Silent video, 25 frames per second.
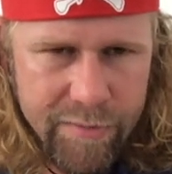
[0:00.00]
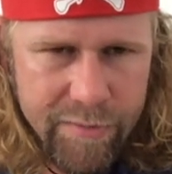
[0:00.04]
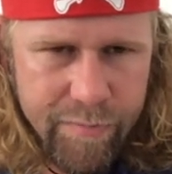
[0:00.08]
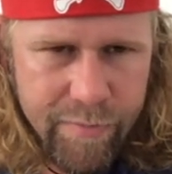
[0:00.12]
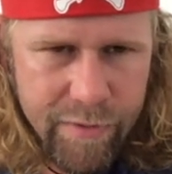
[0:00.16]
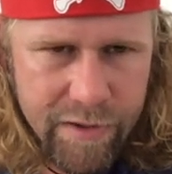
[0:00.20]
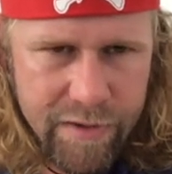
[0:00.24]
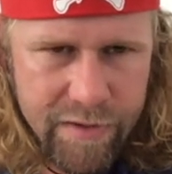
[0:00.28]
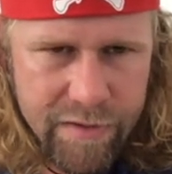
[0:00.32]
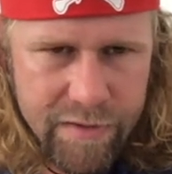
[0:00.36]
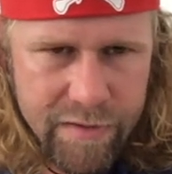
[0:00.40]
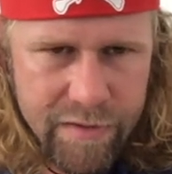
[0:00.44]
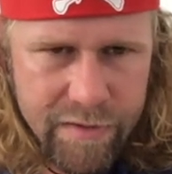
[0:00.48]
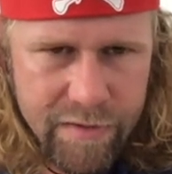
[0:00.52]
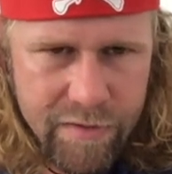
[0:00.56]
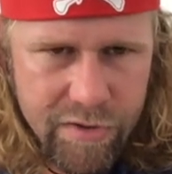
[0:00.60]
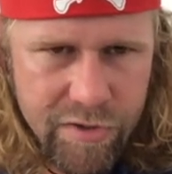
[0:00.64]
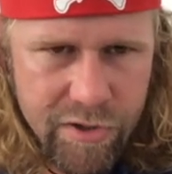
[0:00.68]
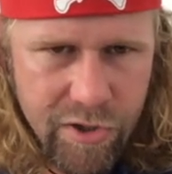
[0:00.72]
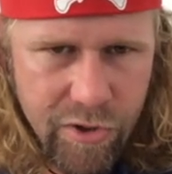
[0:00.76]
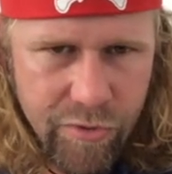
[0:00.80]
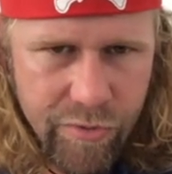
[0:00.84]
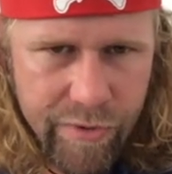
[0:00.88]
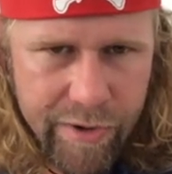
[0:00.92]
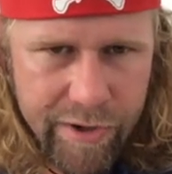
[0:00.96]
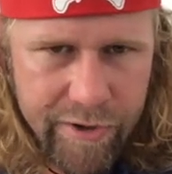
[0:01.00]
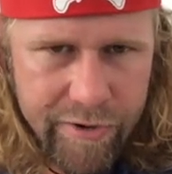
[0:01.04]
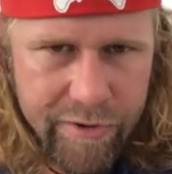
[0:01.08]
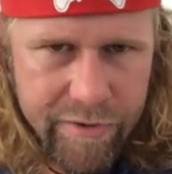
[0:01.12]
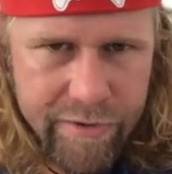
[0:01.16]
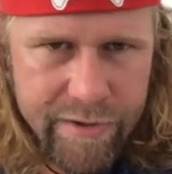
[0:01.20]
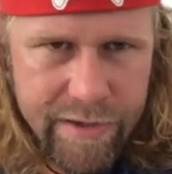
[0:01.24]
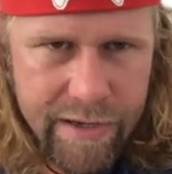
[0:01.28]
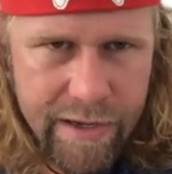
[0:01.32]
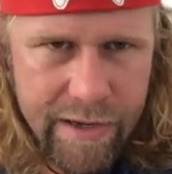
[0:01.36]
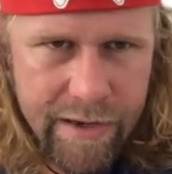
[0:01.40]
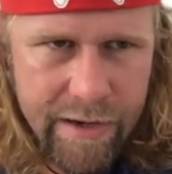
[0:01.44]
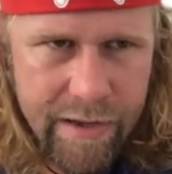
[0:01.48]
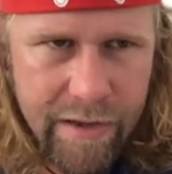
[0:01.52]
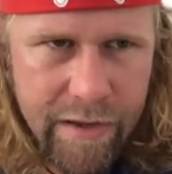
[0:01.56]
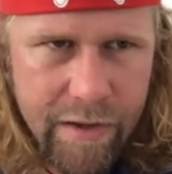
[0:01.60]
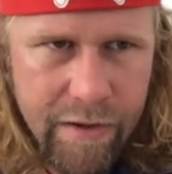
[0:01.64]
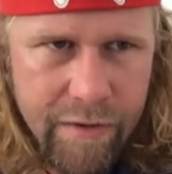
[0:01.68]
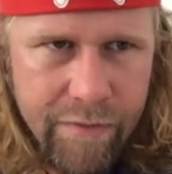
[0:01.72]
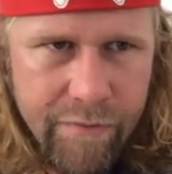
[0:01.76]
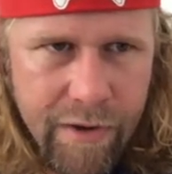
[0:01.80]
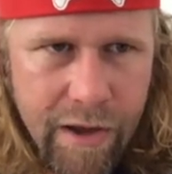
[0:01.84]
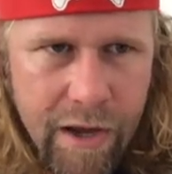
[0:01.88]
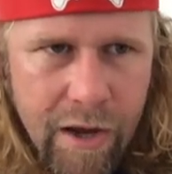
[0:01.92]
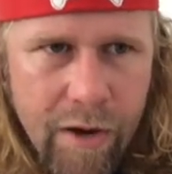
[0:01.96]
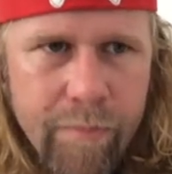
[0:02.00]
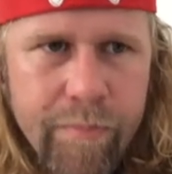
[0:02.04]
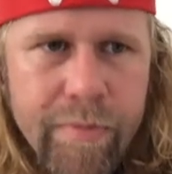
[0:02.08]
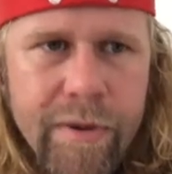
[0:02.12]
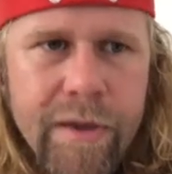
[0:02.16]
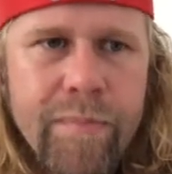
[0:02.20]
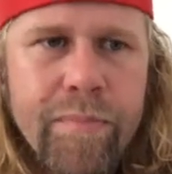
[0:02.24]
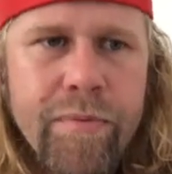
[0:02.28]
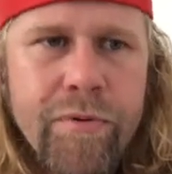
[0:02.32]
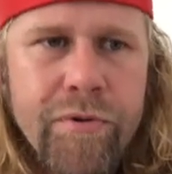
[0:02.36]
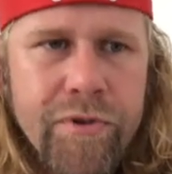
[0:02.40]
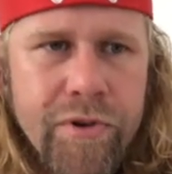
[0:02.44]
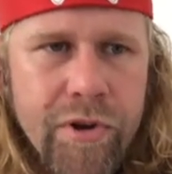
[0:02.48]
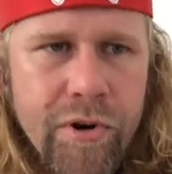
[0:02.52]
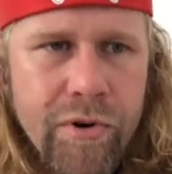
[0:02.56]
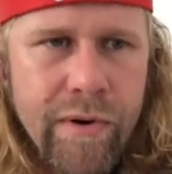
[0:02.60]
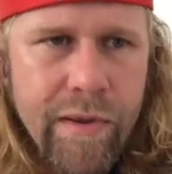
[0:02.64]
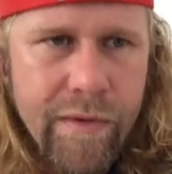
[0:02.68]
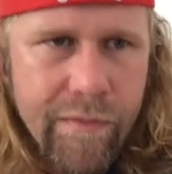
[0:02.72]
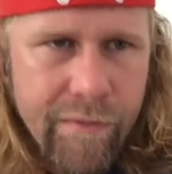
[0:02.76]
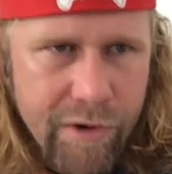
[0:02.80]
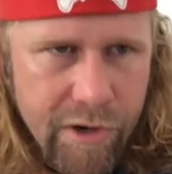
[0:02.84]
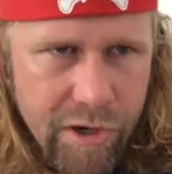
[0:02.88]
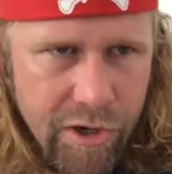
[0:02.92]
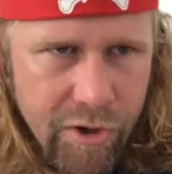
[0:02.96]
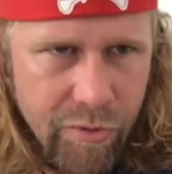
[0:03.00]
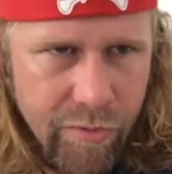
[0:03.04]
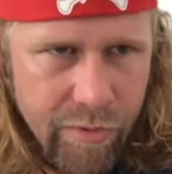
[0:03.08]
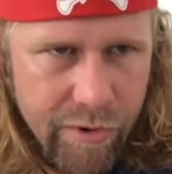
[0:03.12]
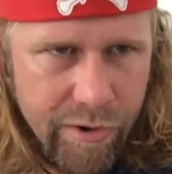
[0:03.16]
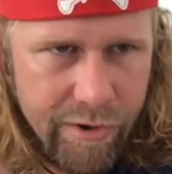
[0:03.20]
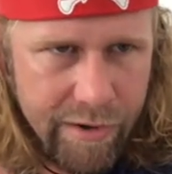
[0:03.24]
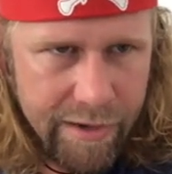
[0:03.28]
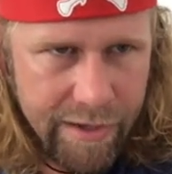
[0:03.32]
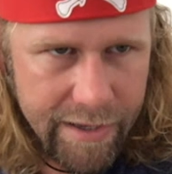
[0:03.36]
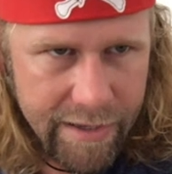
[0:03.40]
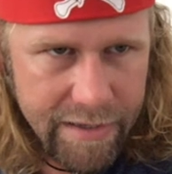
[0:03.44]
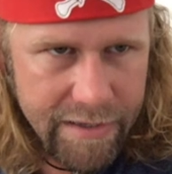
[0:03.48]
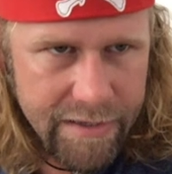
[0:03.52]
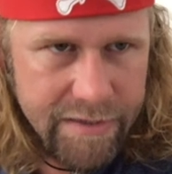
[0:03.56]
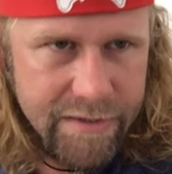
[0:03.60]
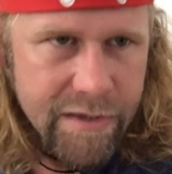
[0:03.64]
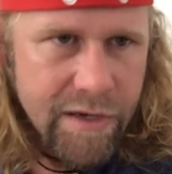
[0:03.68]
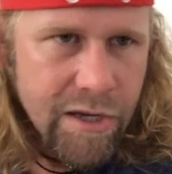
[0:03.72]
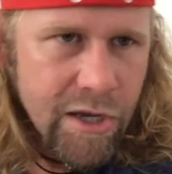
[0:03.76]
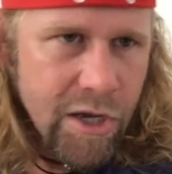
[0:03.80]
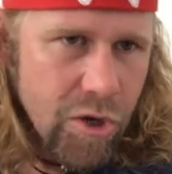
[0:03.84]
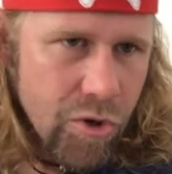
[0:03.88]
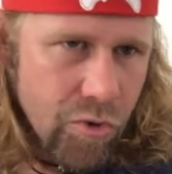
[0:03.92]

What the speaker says: because it's so irritating of how people don't even know where east,